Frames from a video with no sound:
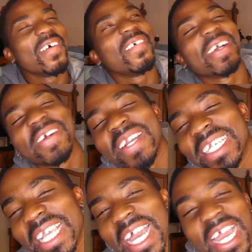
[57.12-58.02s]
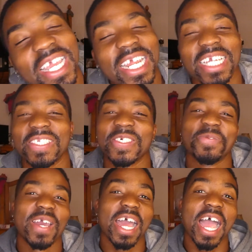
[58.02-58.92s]
Oh my goodness guys, how you guys
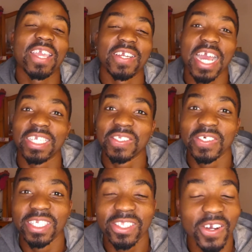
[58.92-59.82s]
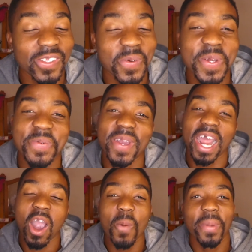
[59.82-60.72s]
doing man? How you guys doing? Talk to me man.
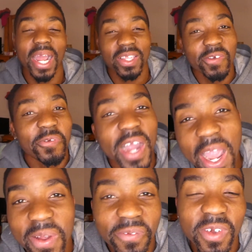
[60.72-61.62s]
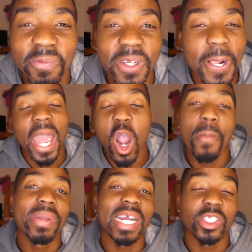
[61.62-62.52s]
I hope you guys doing fine. You feel me? I
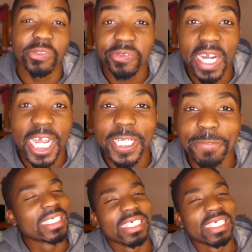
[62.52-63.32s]
hope you guys doing fine.